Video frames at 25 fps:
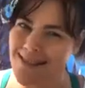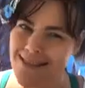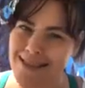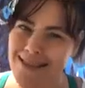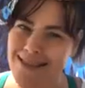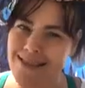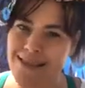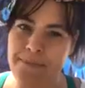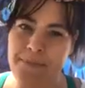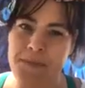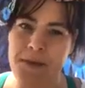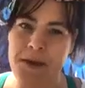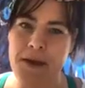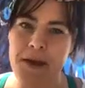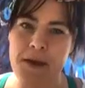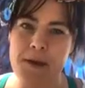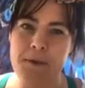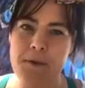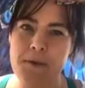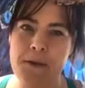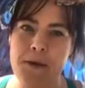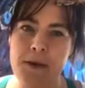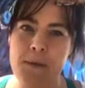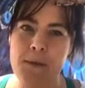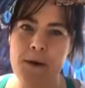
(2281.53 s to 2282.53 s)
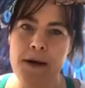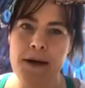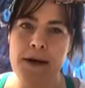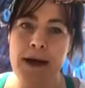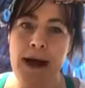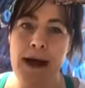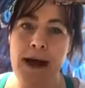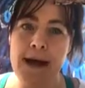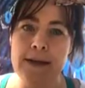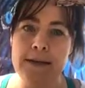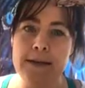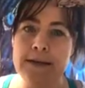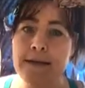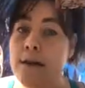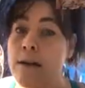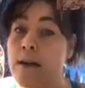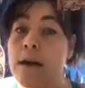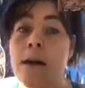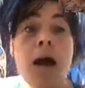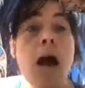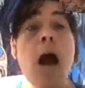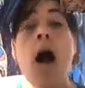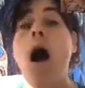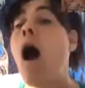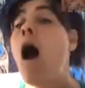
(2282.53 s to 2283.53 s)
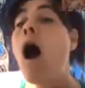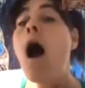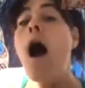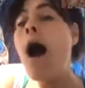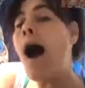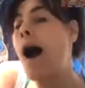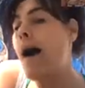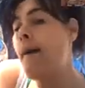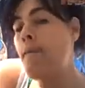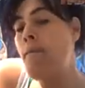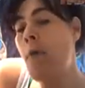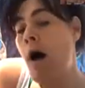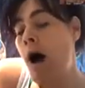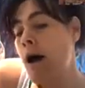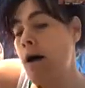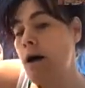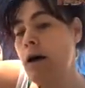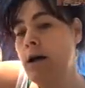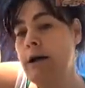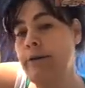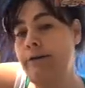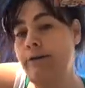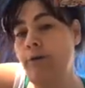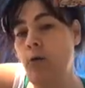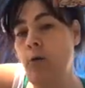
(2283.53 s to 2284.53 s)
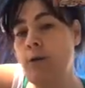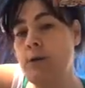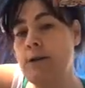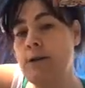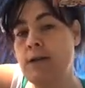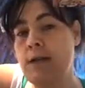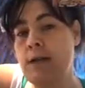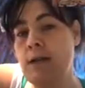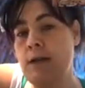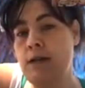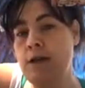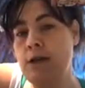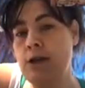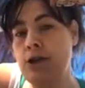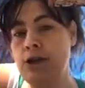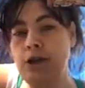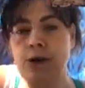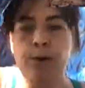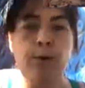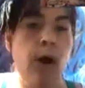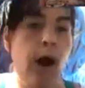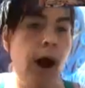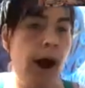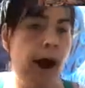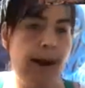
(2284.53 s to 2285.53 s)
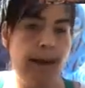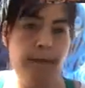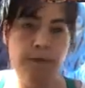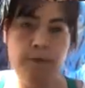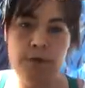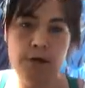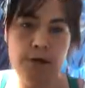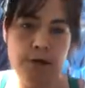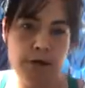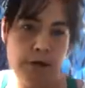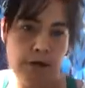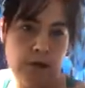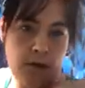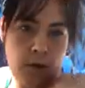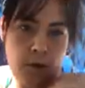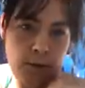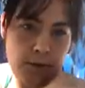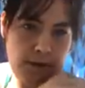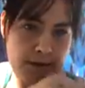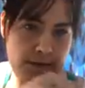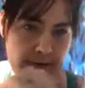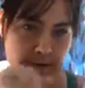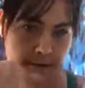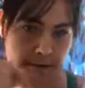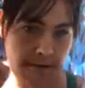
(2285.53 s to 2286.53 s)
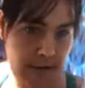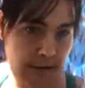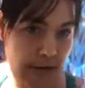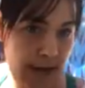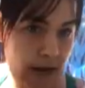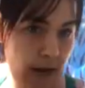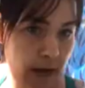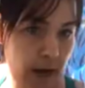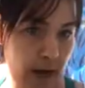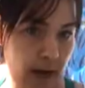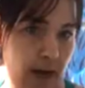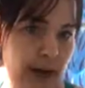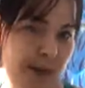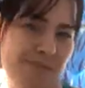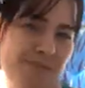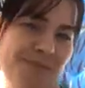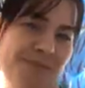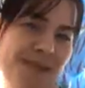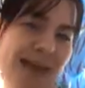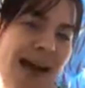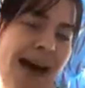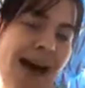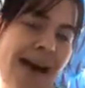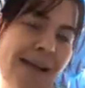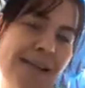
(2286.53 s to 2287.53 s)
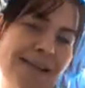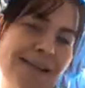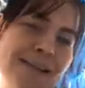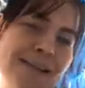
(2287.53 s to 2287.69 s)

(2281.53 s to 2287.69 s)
something I really want to answer. I'm not going to force the issue. I'm just going down. I'm Alice